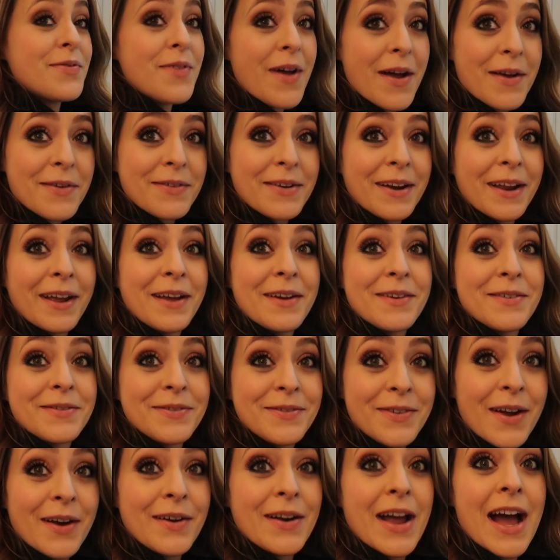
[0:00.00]
very,
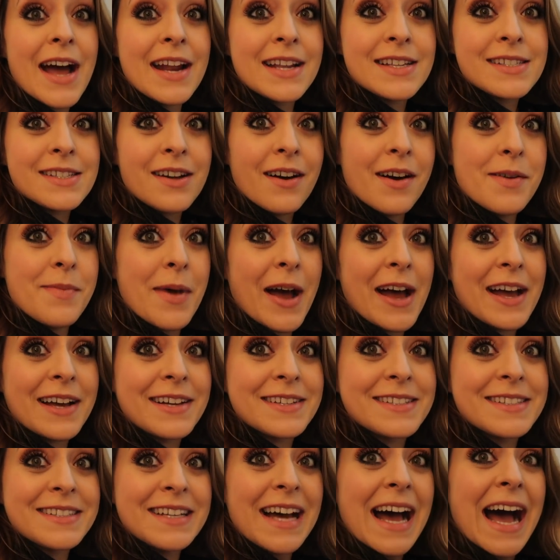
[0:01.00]
very, and it's
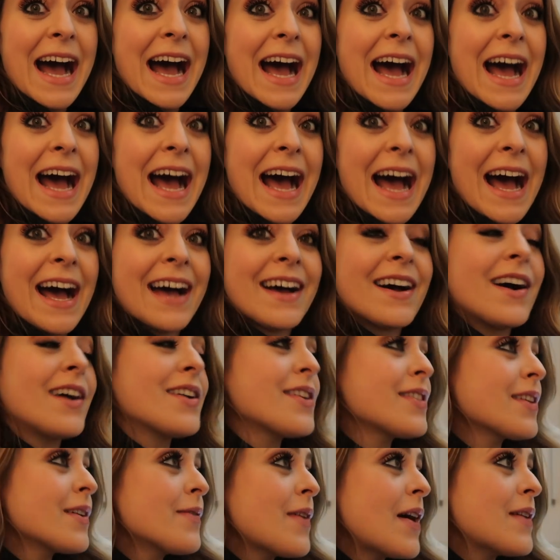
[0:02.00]
IMAX. Ah! I
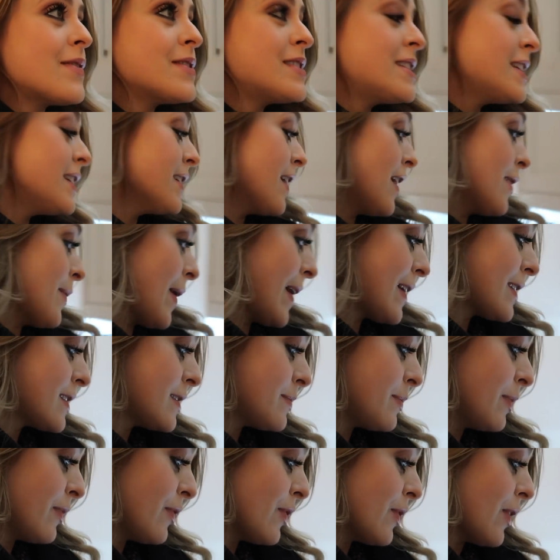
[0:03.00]
don't think I've ever seen
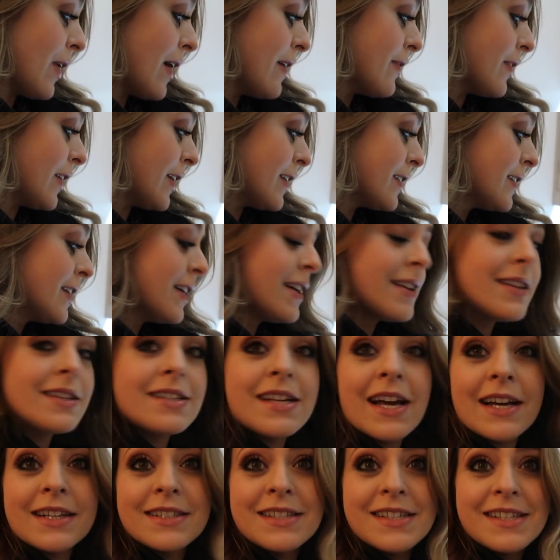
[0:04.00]
IMAX before, ever. The
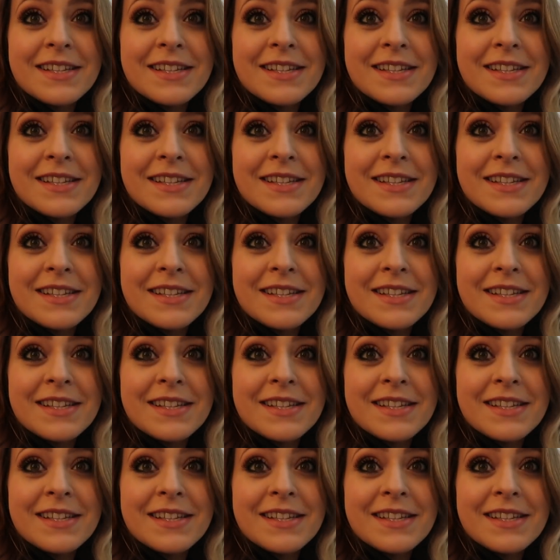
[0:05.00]
taxi